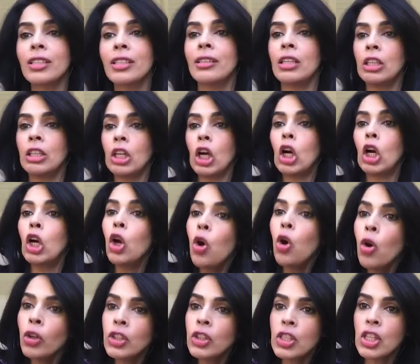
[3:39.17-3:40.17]
the
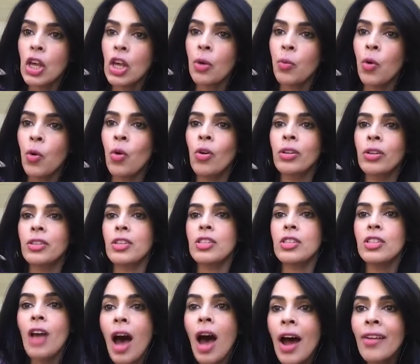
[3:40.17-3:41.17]
clothes they wore, the
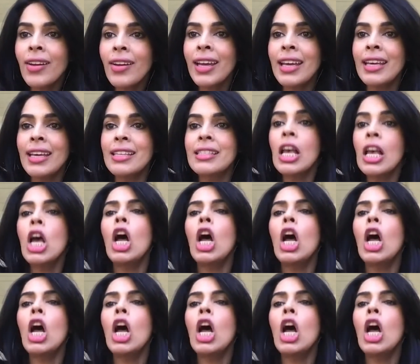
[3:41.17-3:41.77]
saris.